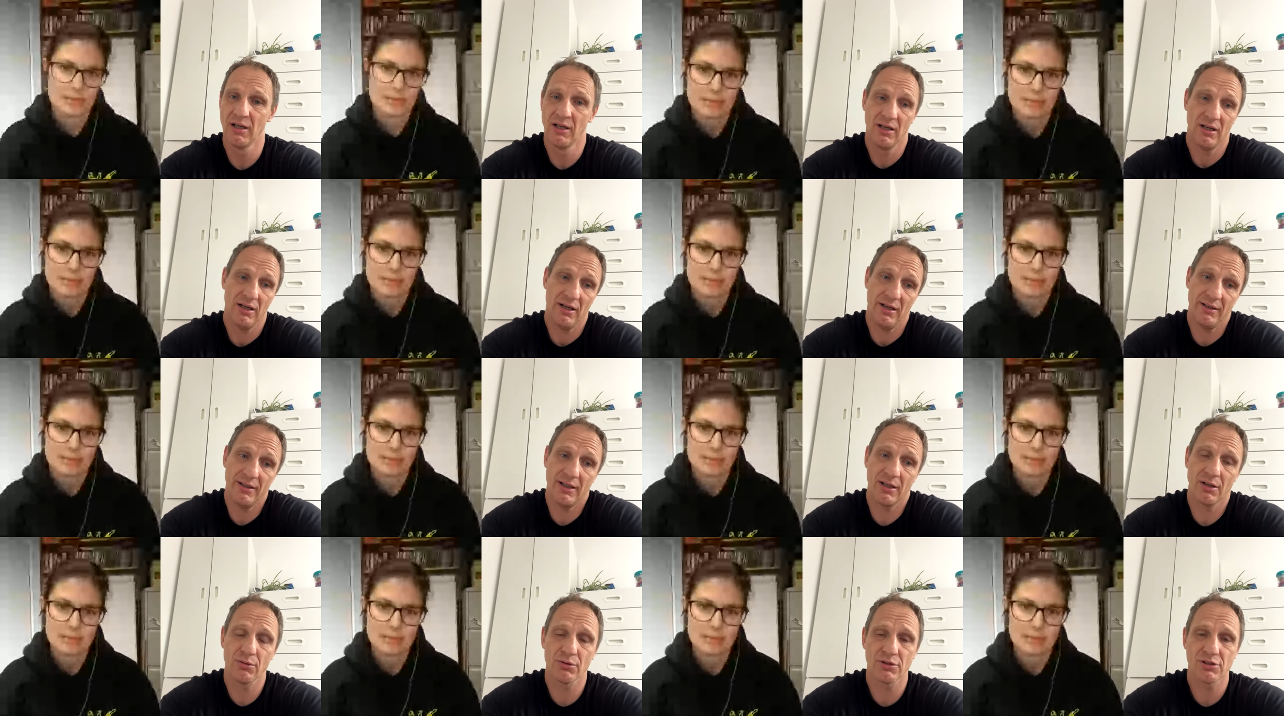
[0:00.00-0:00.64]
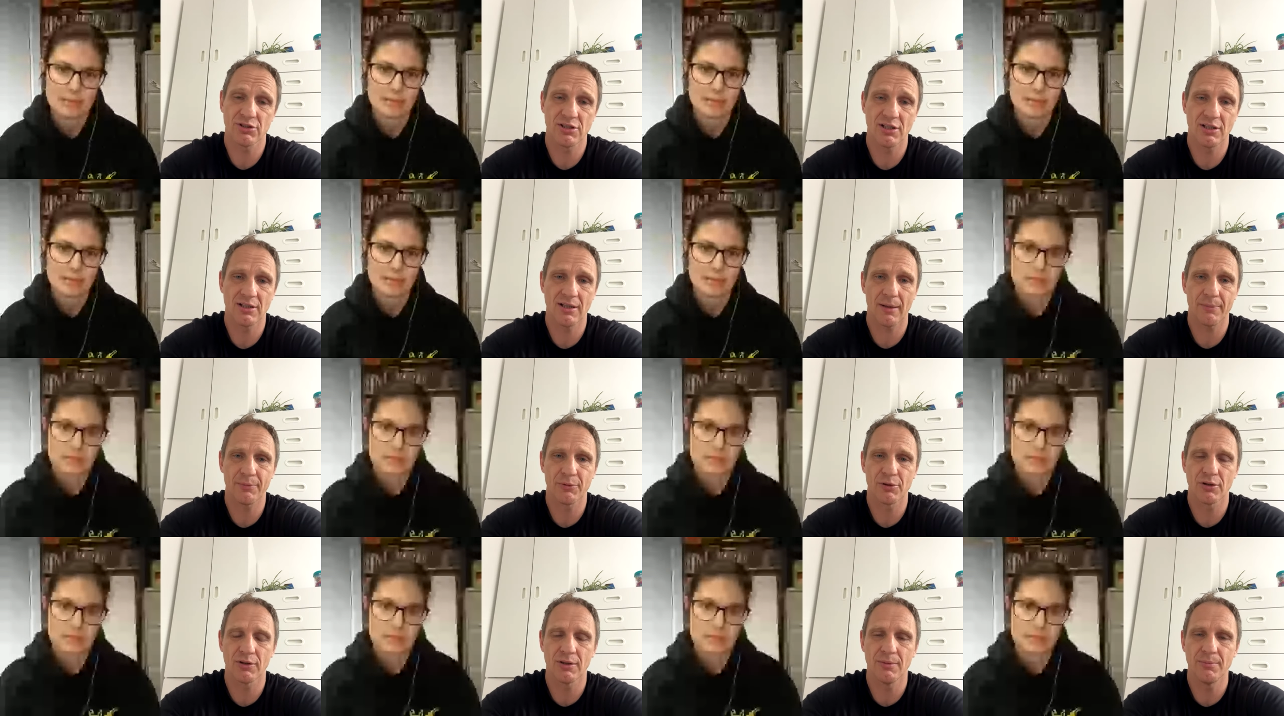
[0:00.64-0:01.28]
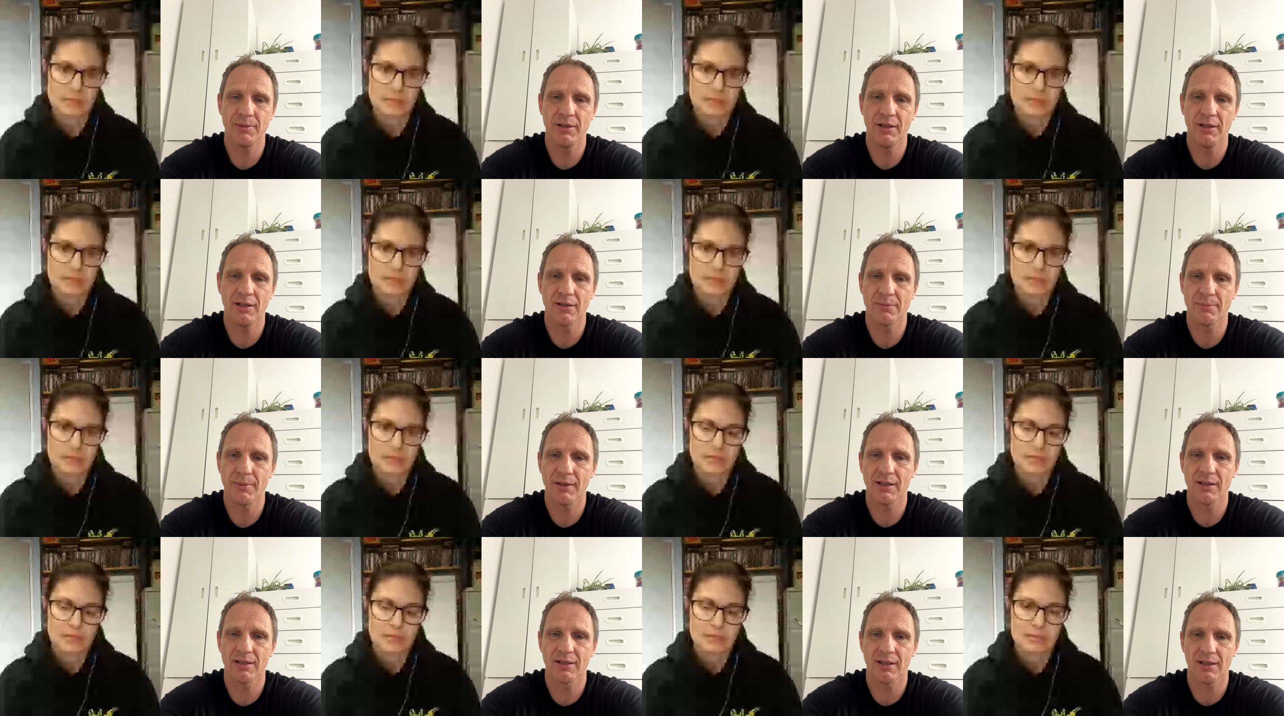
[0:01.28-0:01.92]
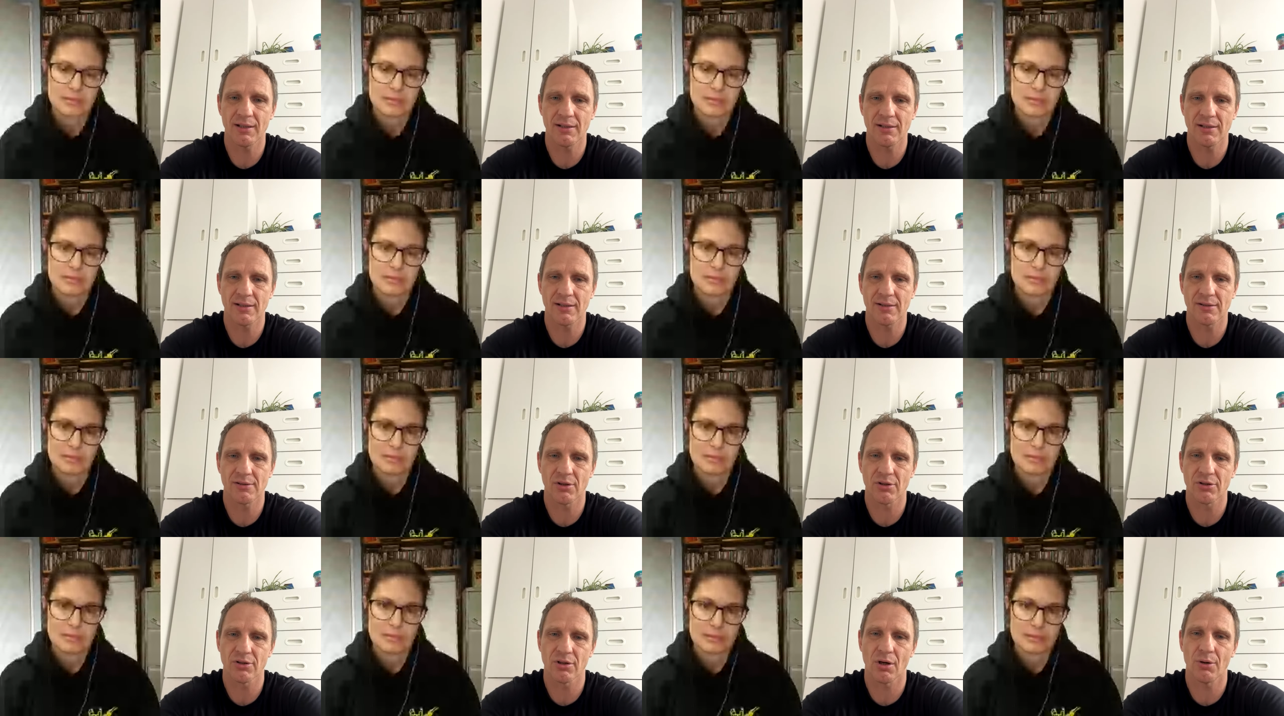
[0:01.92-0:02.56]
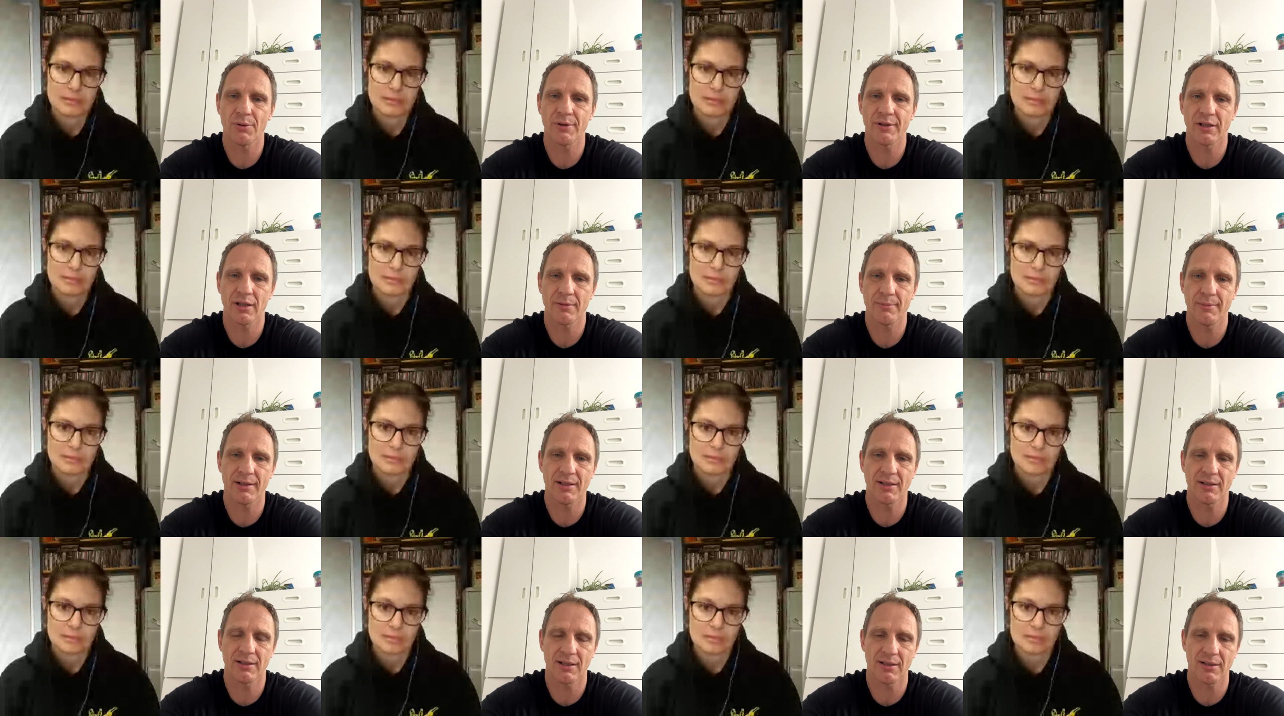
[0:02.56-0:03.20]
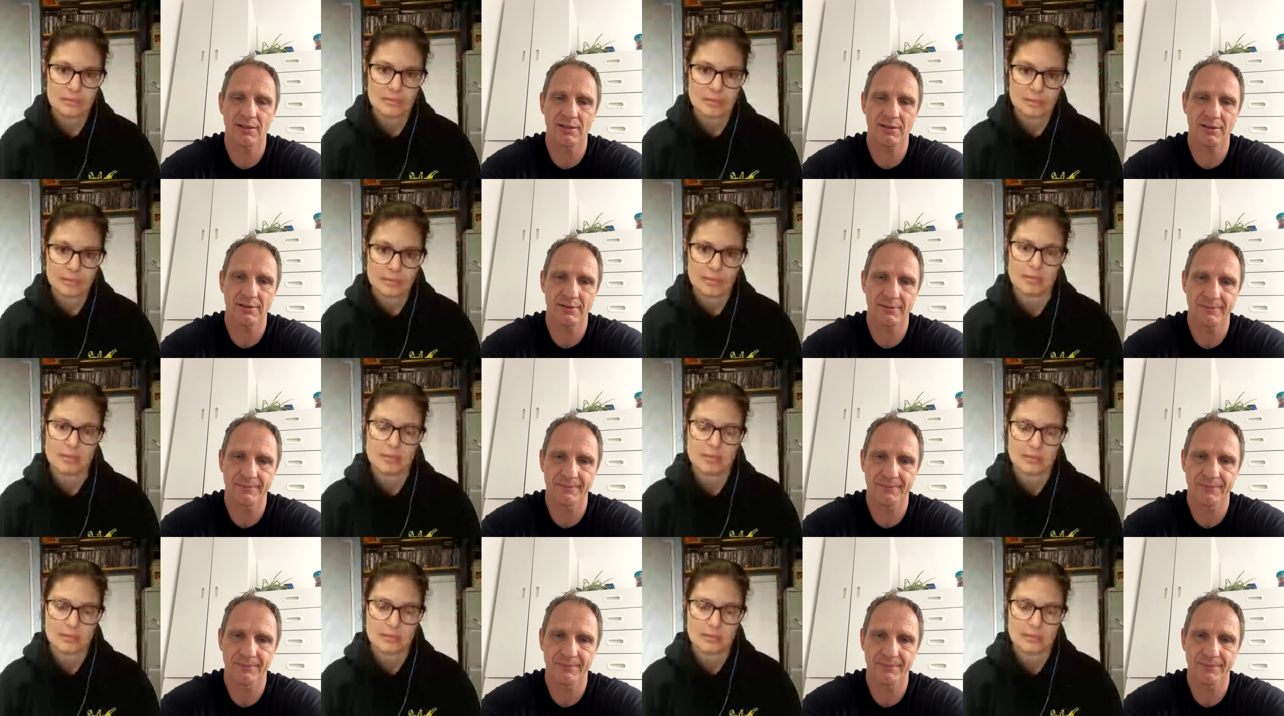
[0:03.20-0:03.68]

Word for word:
Speaker 1: and they could sit up to a minute meditating, not knowing they're meditating